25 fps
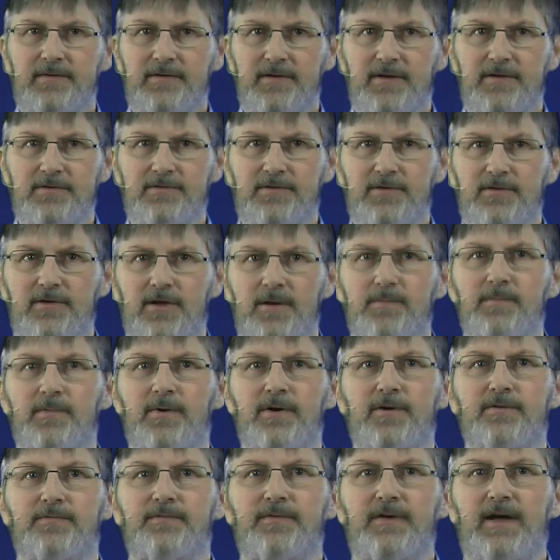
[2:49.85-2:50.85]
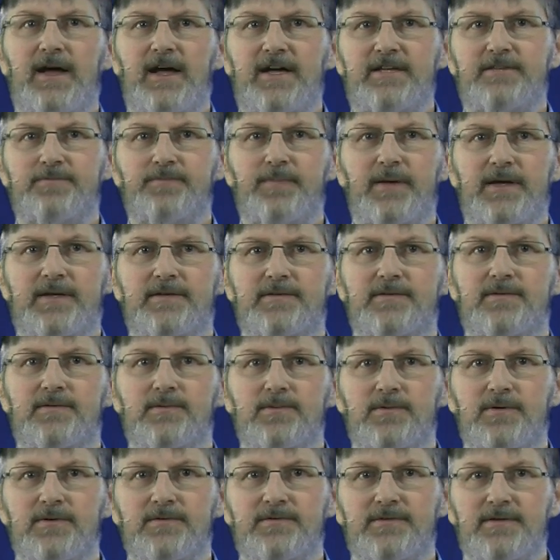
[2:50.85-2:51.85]
there's a number of aspects to
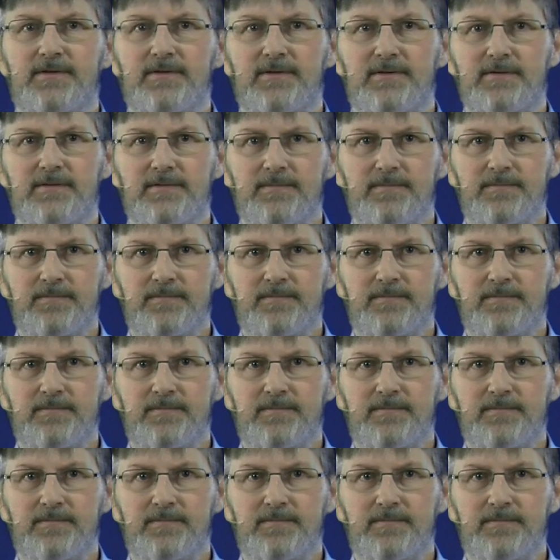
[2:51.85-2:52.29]
consider.